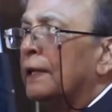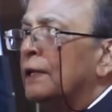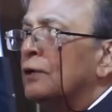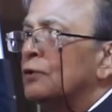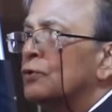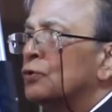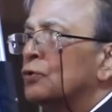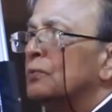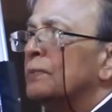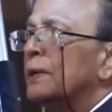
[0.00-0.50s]

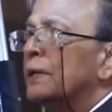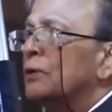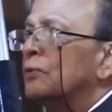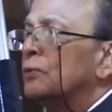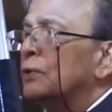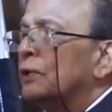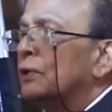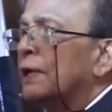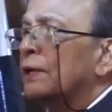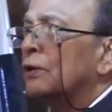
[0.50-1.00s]

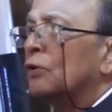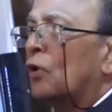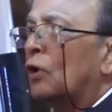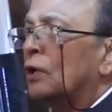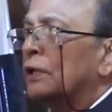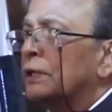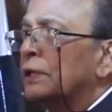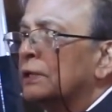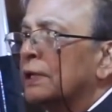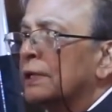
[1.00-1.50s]
instrument, we can
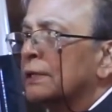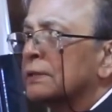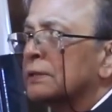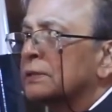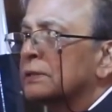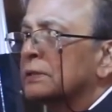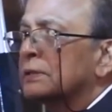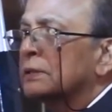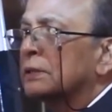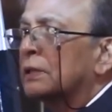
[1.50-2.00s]
call it
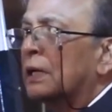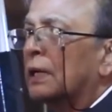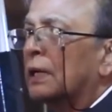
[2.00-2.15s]
as